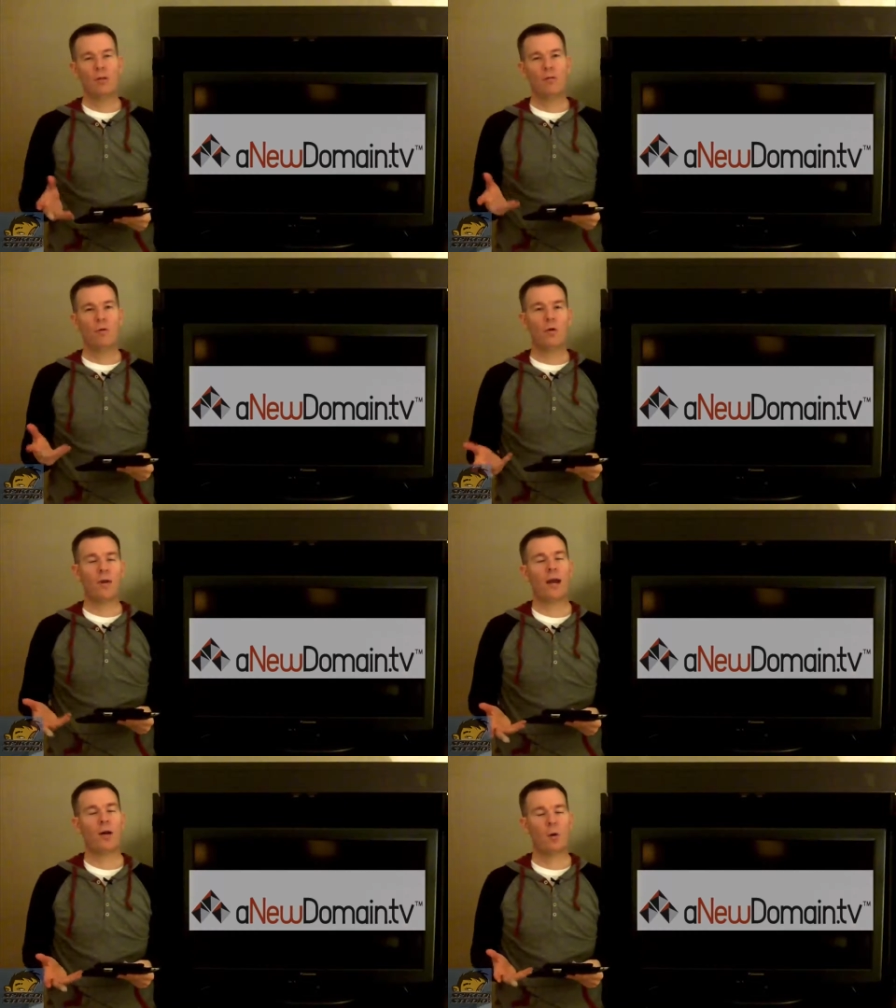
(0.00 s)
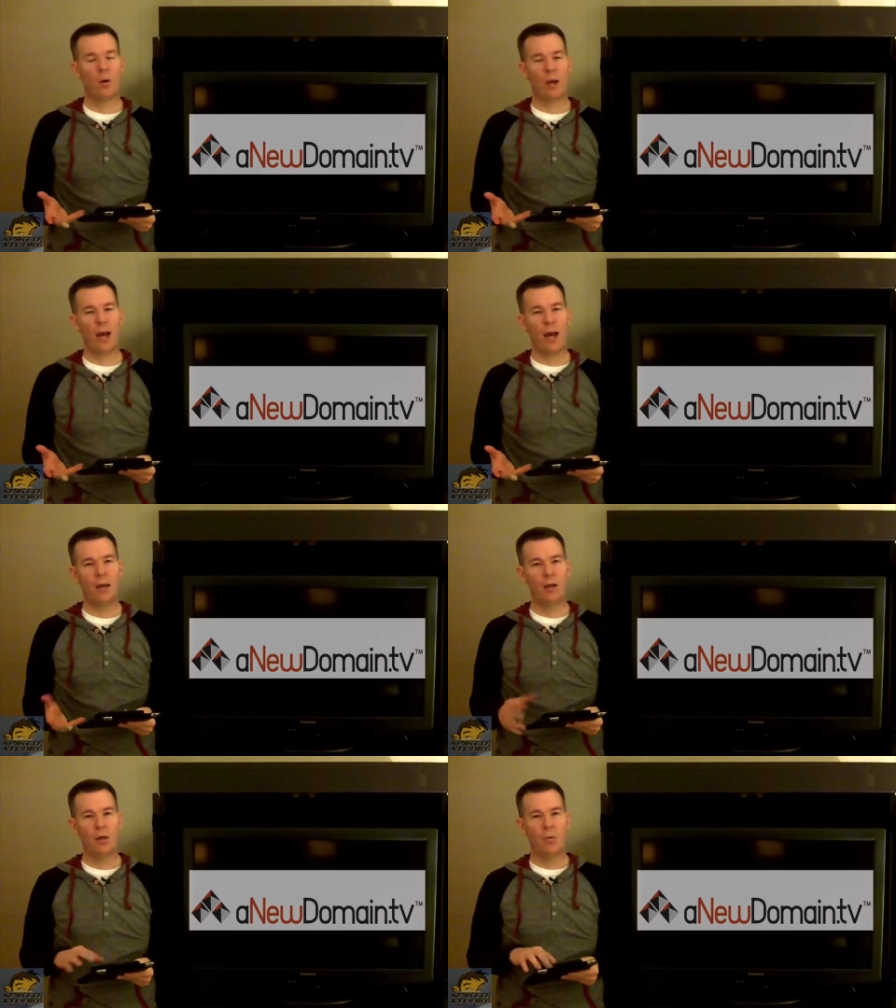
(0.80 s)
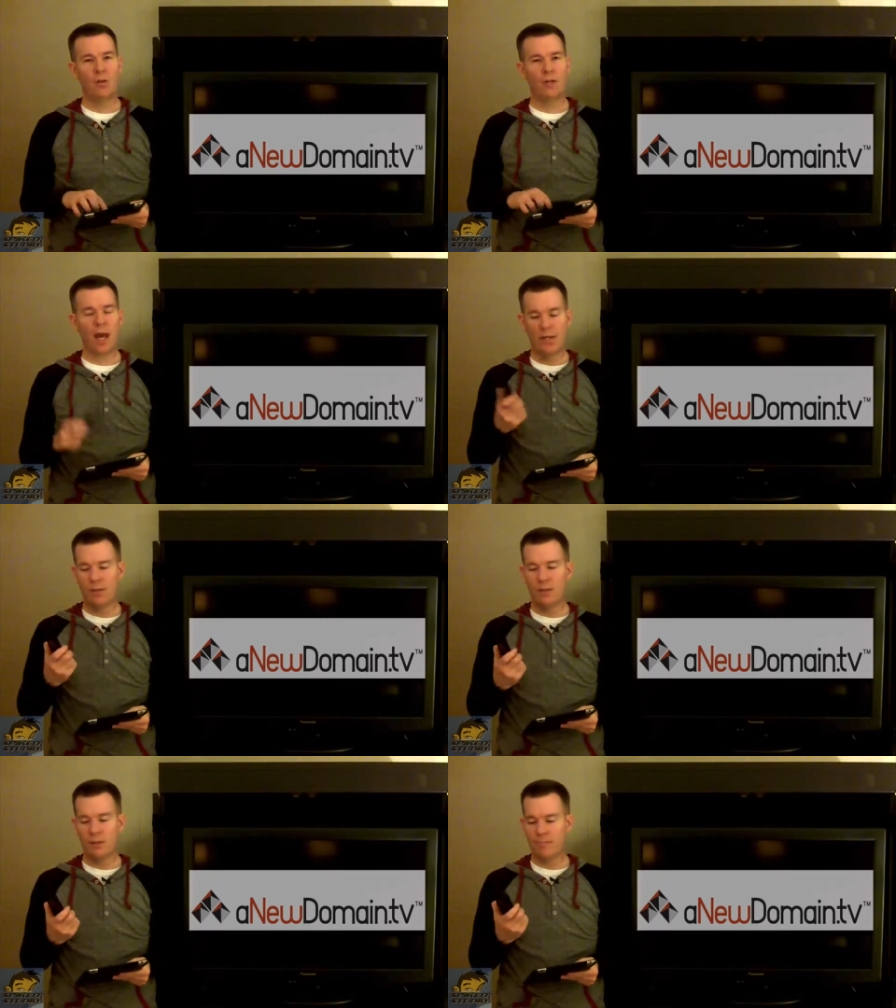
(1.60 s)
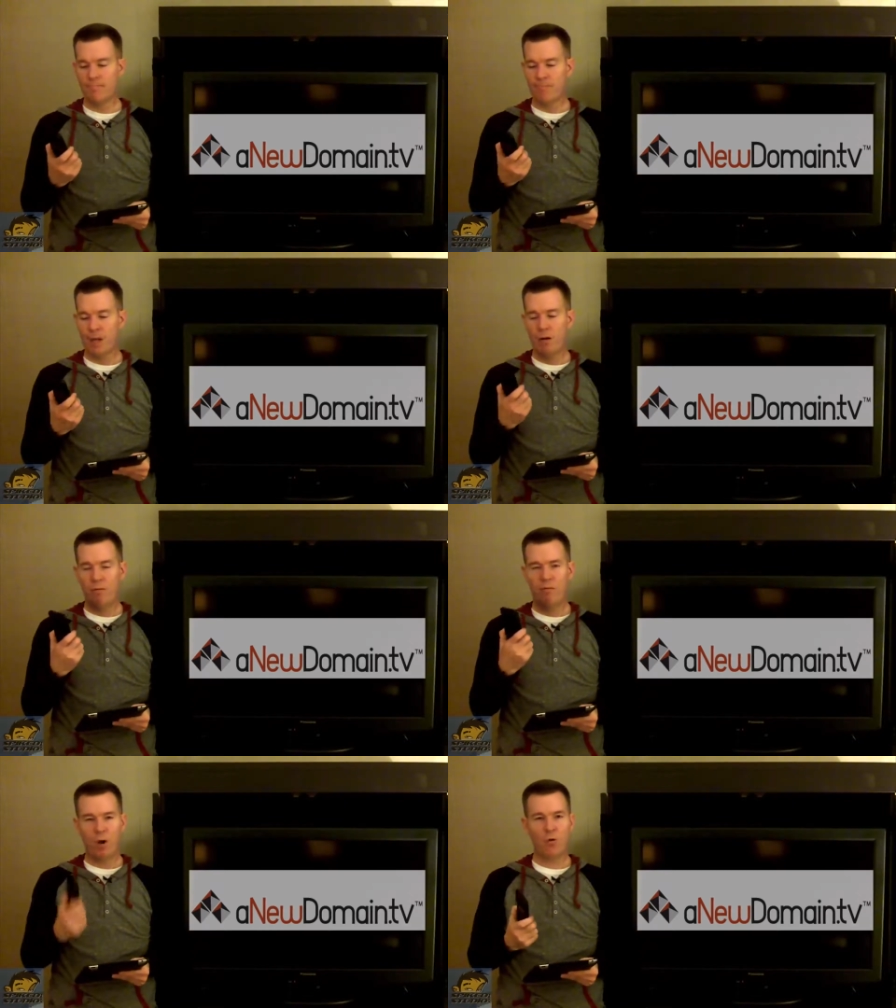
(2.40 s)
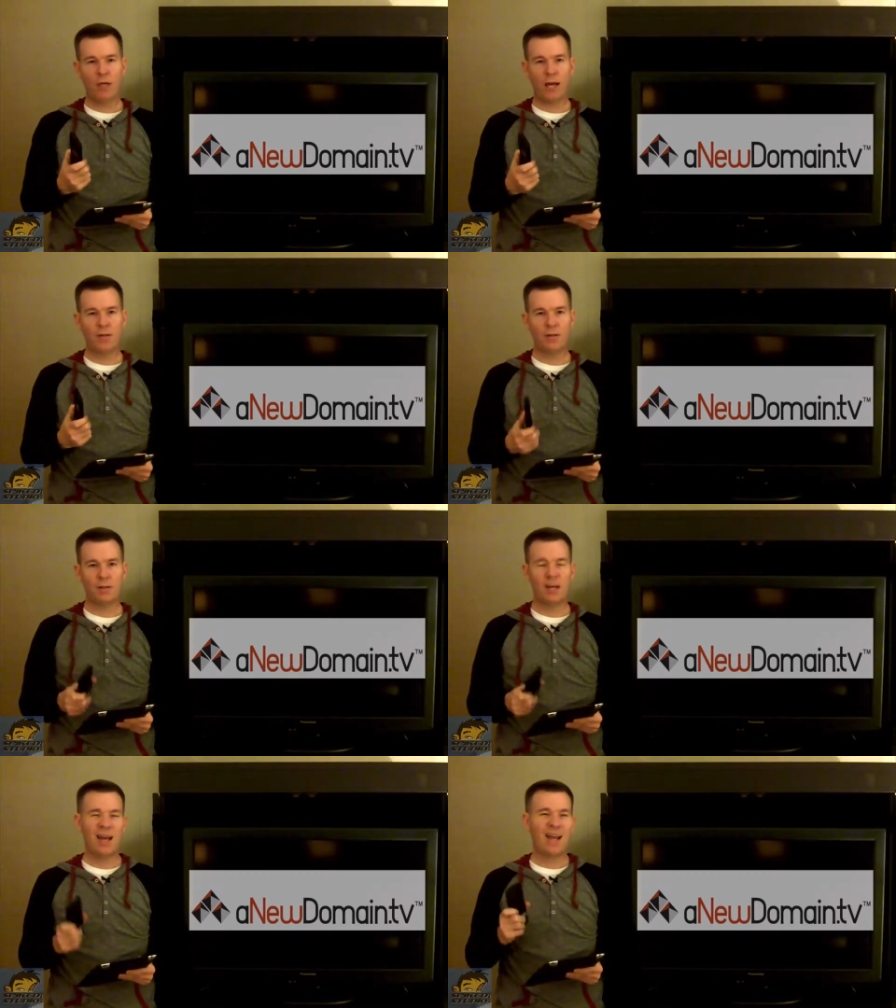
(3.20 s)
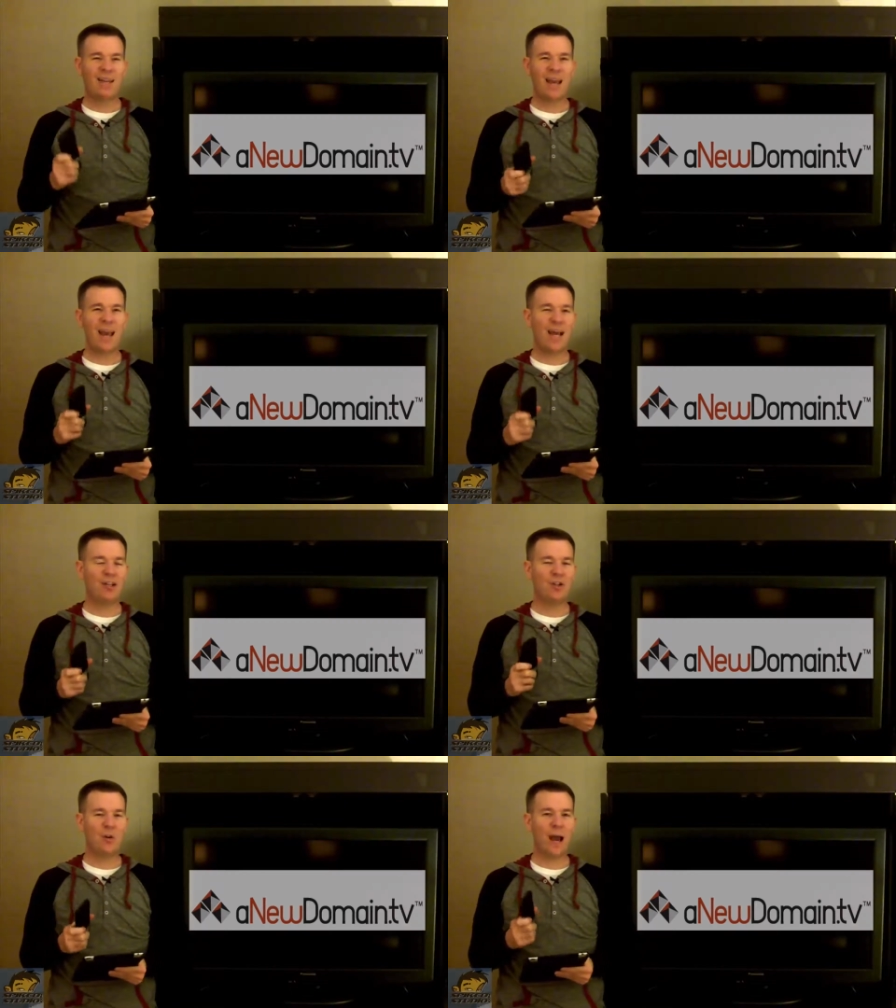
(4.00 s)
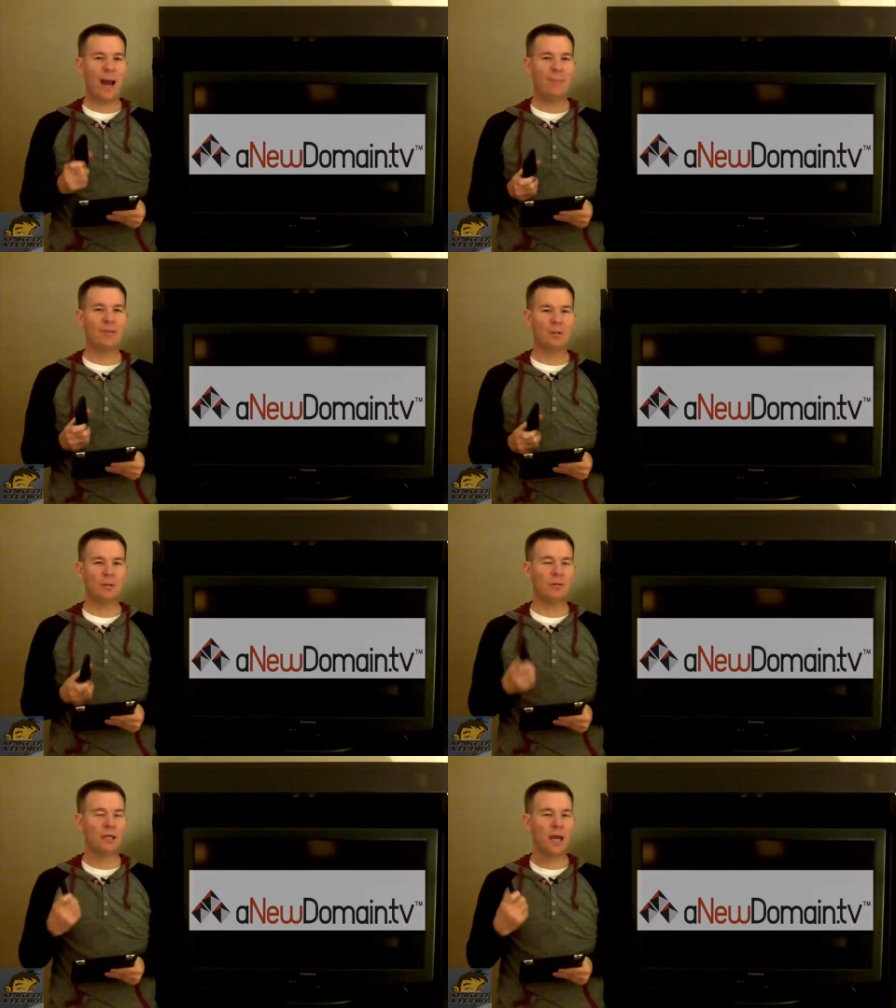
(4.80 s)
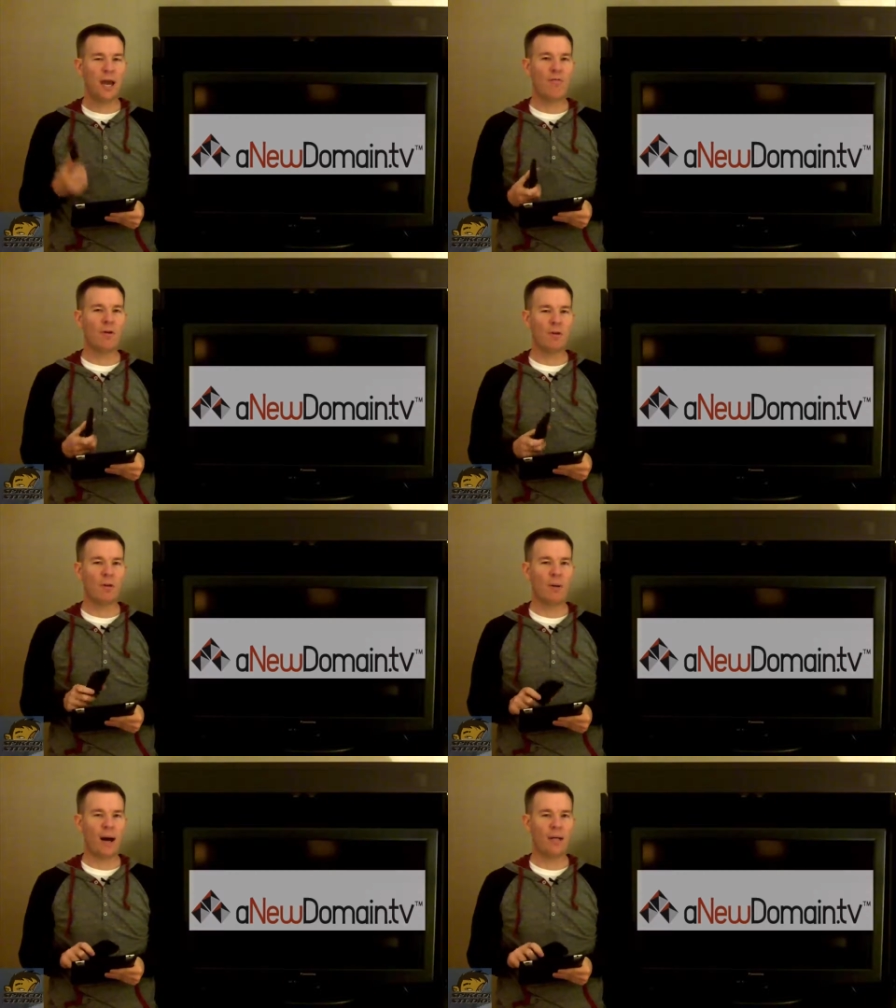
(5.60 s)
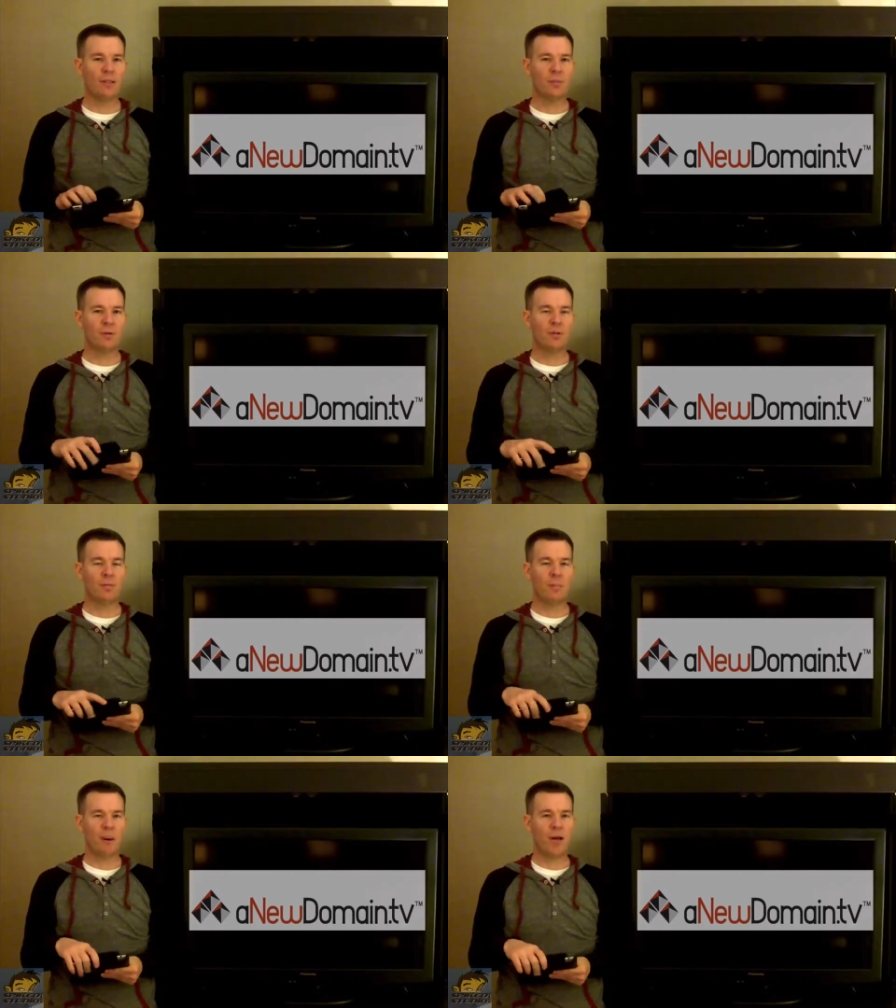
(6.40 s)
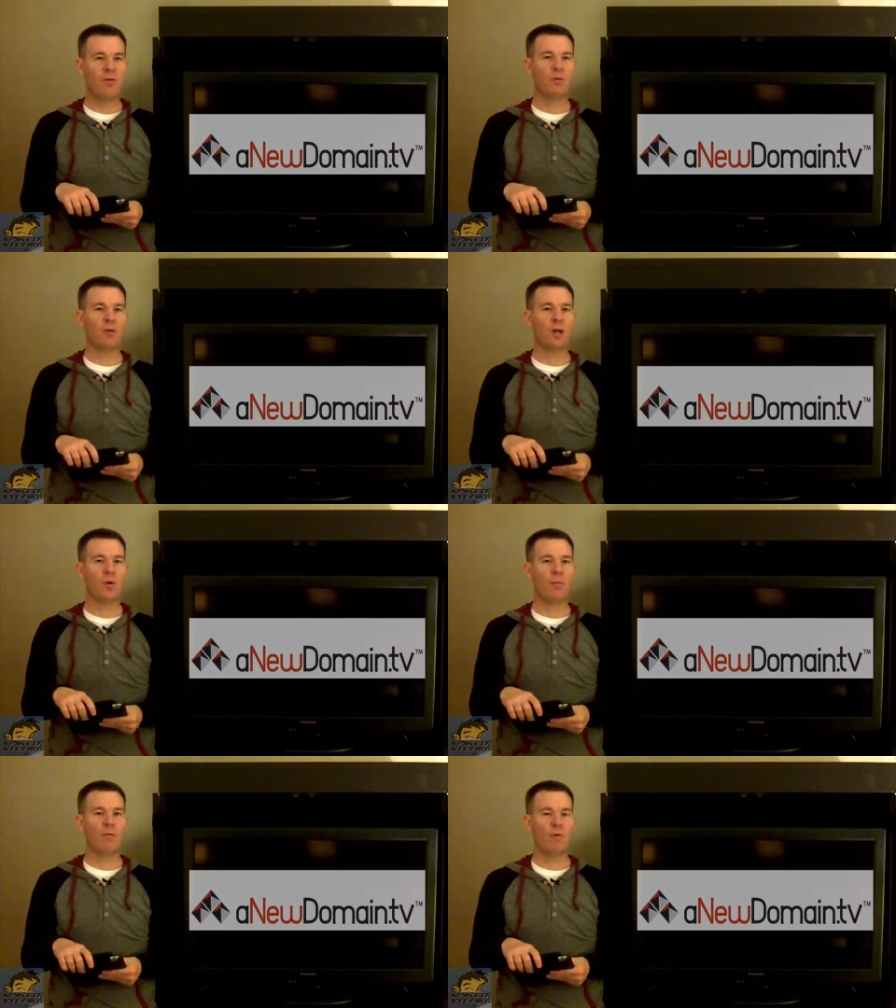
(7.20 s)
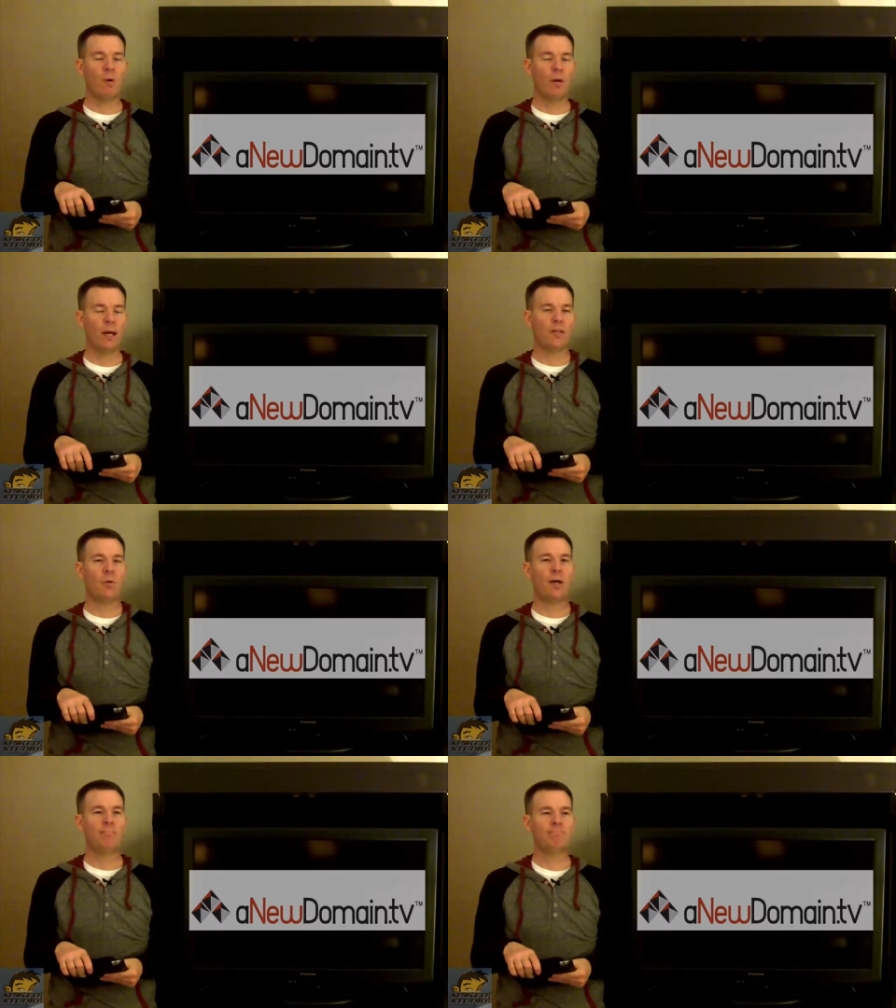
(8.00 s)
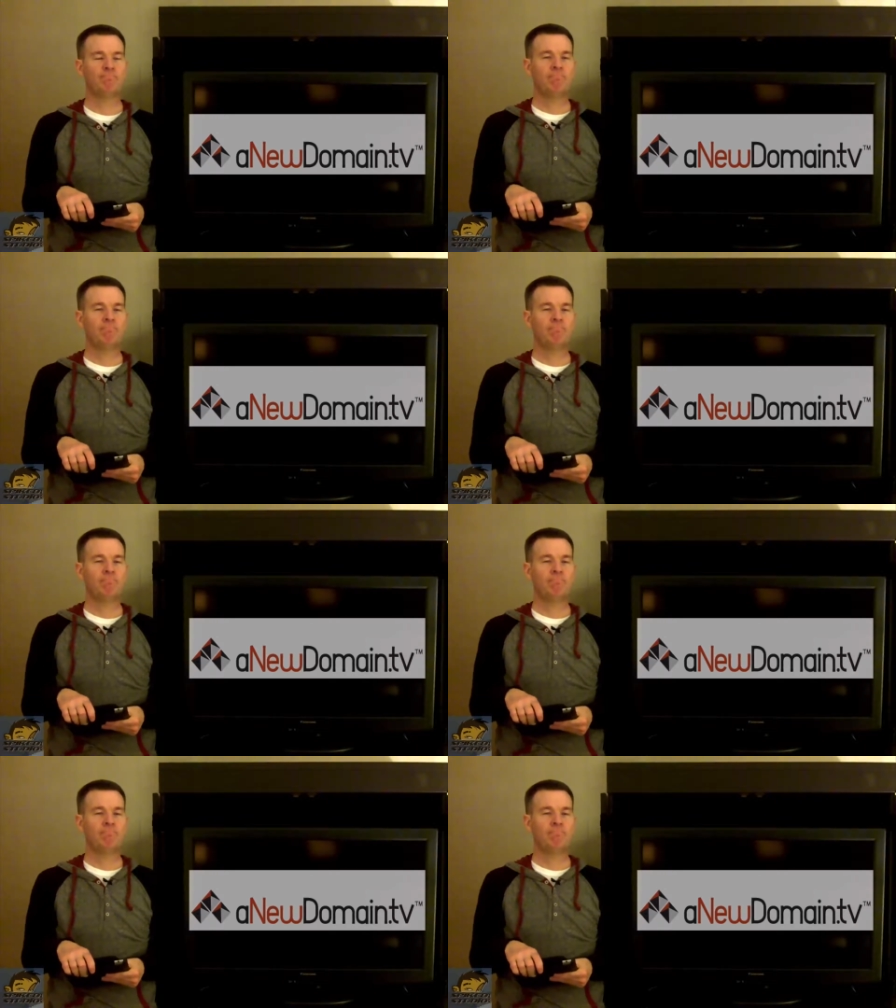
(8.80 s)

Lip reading: The fourth category we had was cases, phone cases. And they had to do absolutely everything possible to be better than what they were before. Guess what?